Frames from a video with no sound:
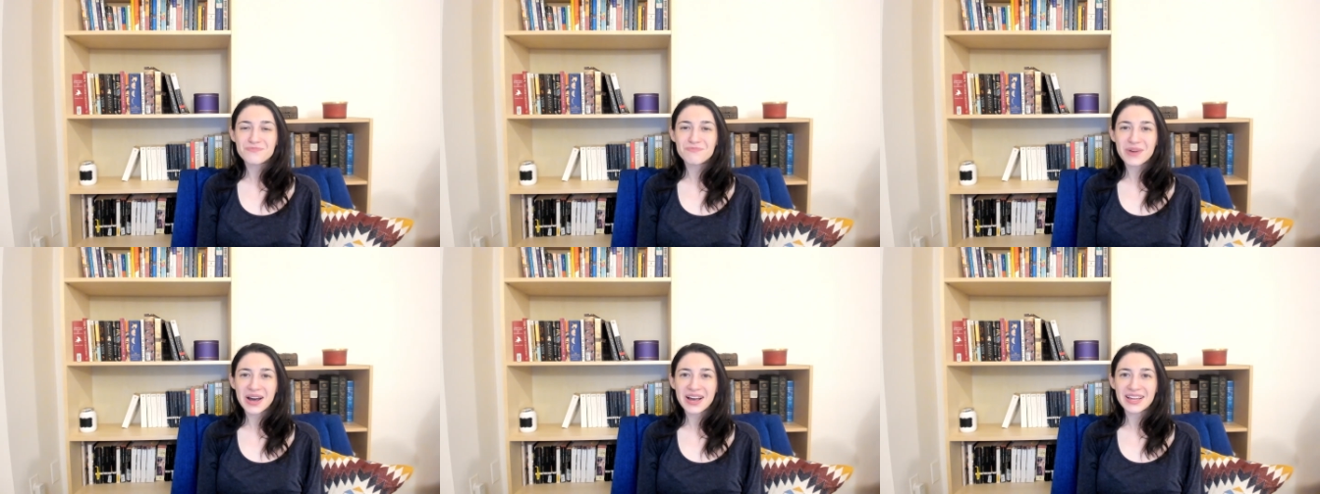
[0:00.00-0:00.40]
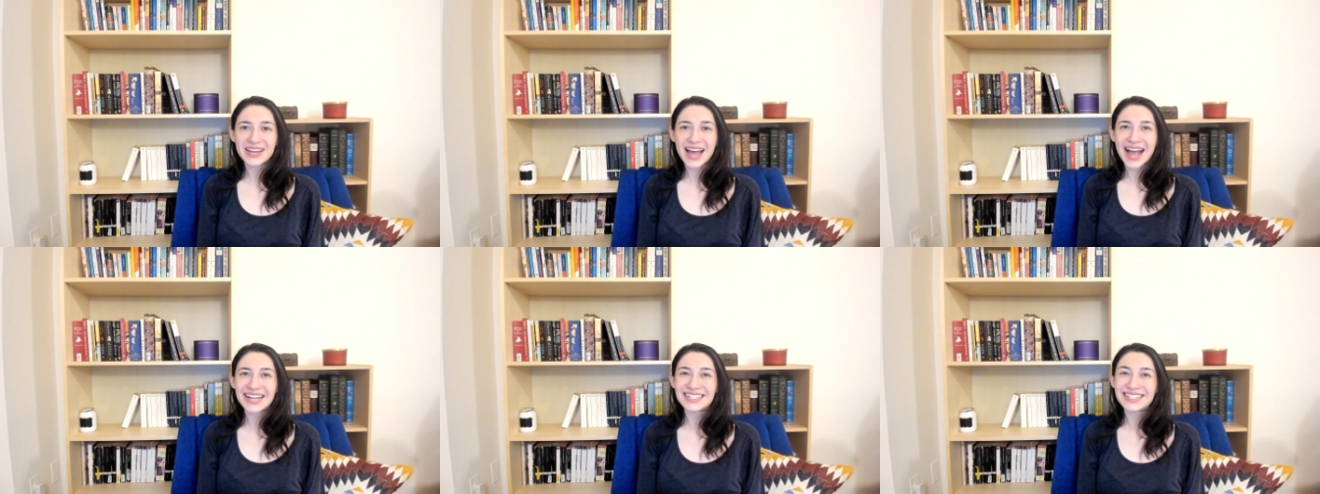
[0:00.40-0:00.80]
but
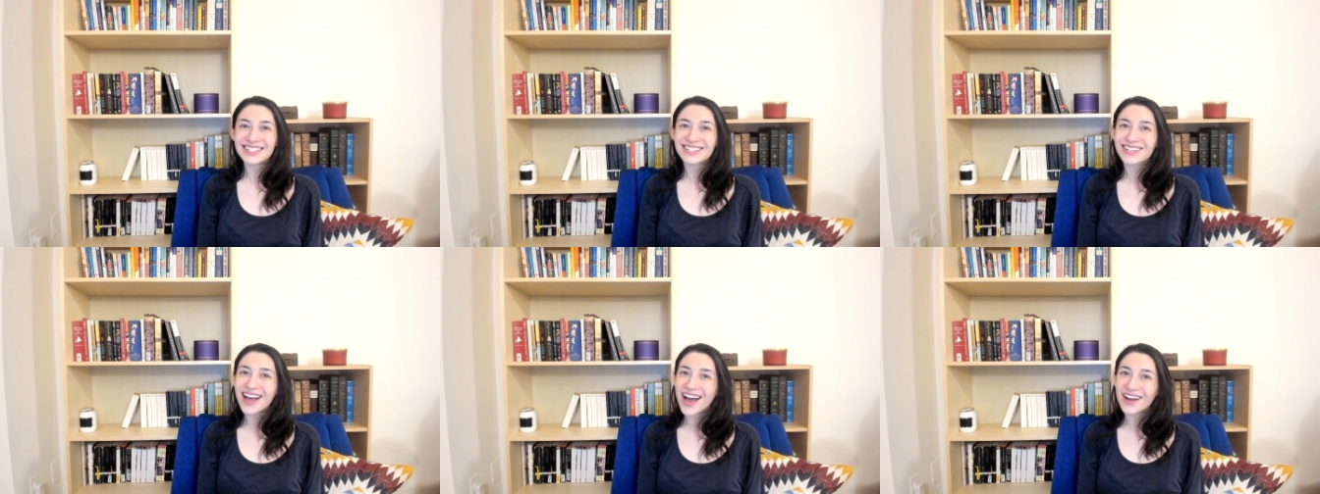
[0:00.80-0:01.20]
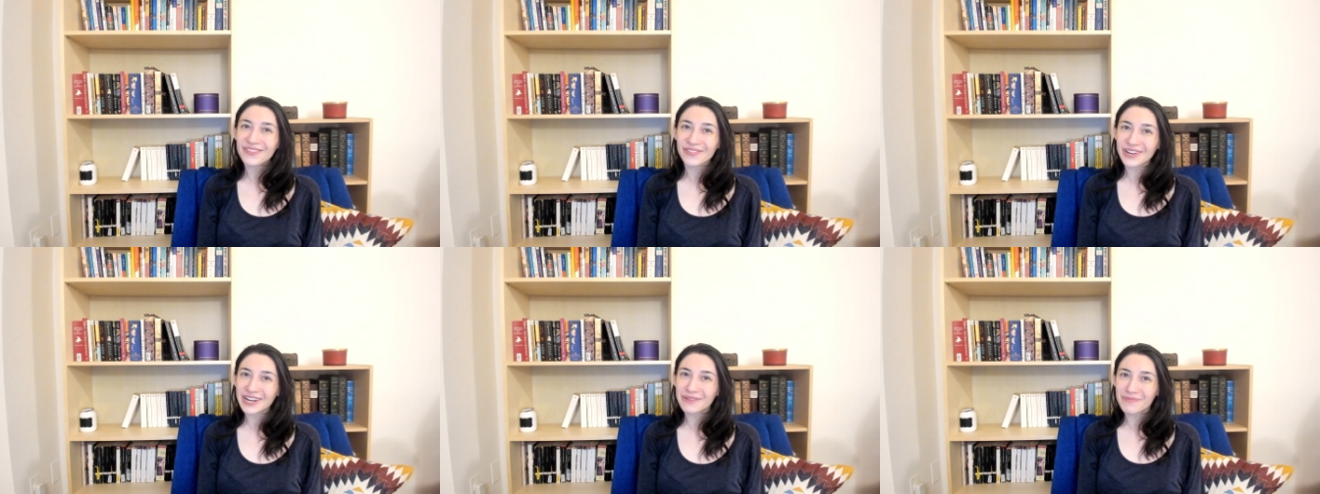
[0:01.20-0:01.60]
I did
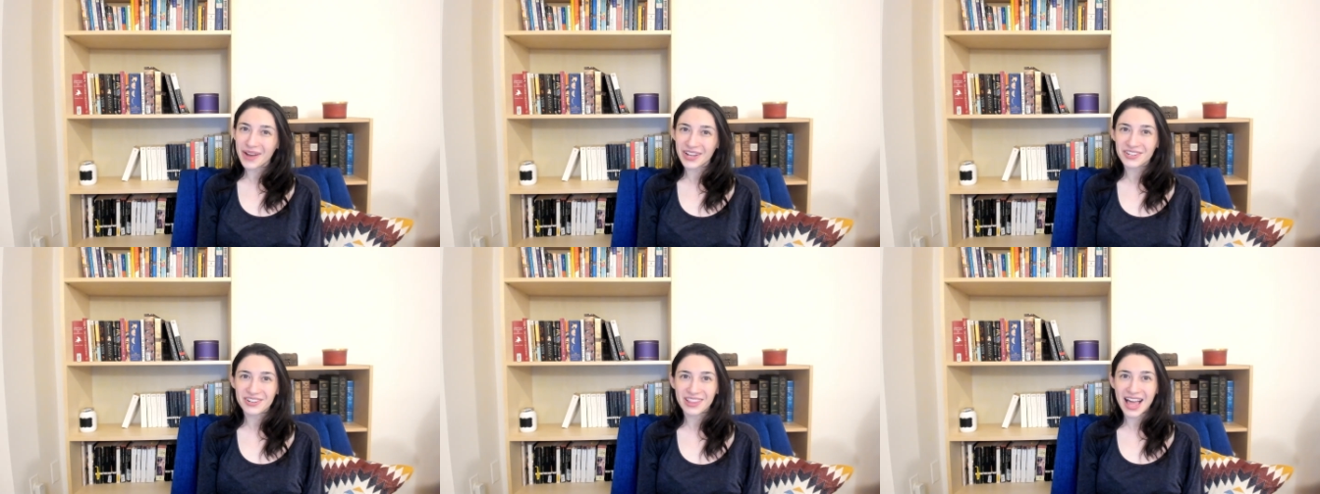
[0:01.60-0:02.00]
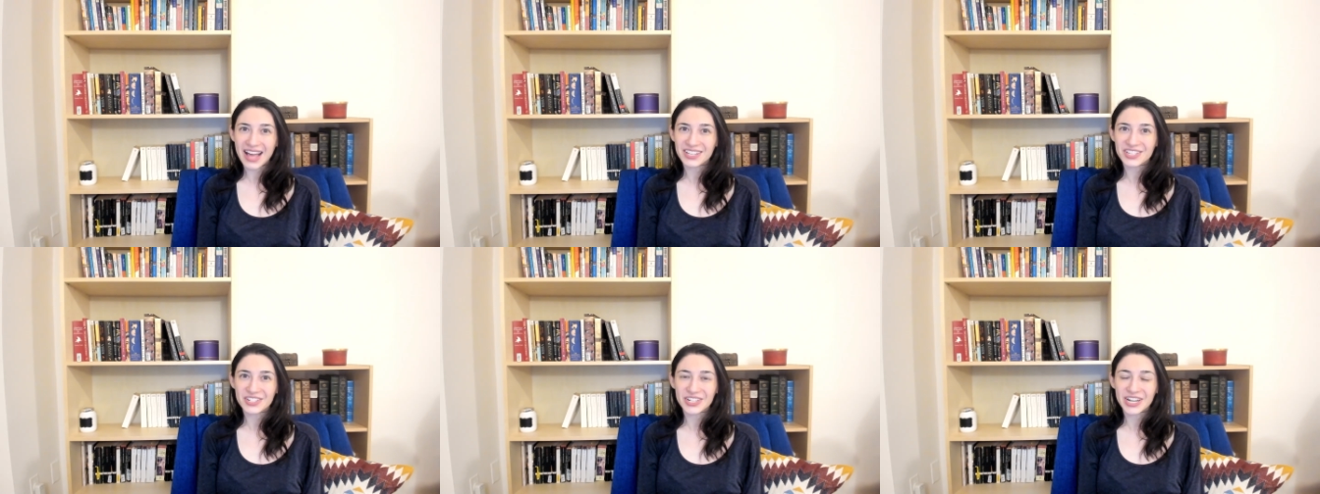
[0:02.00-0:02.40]
not read much
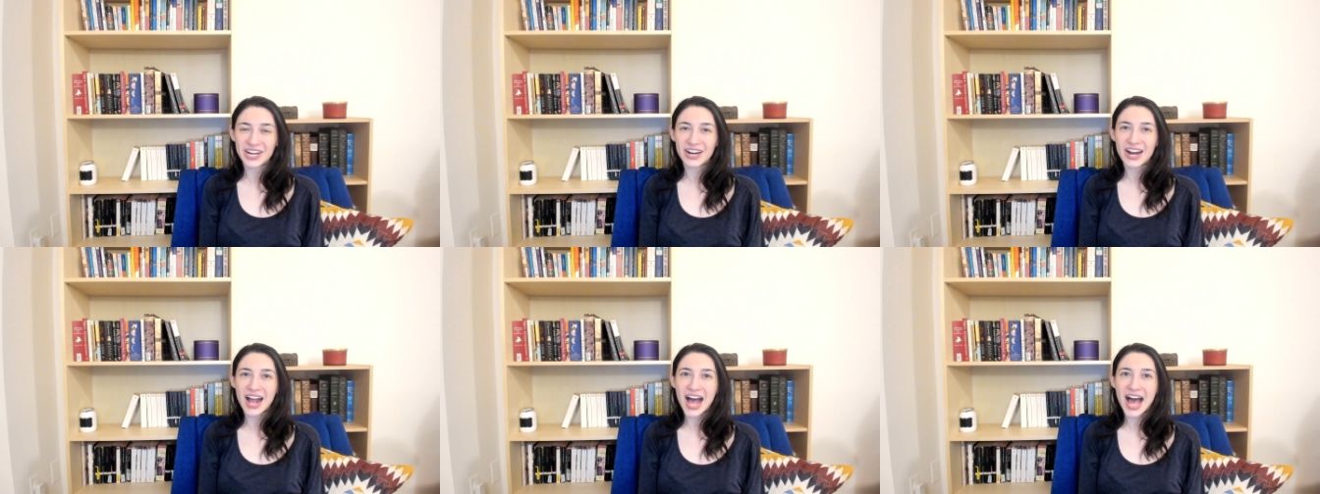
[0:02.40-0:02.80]
last year.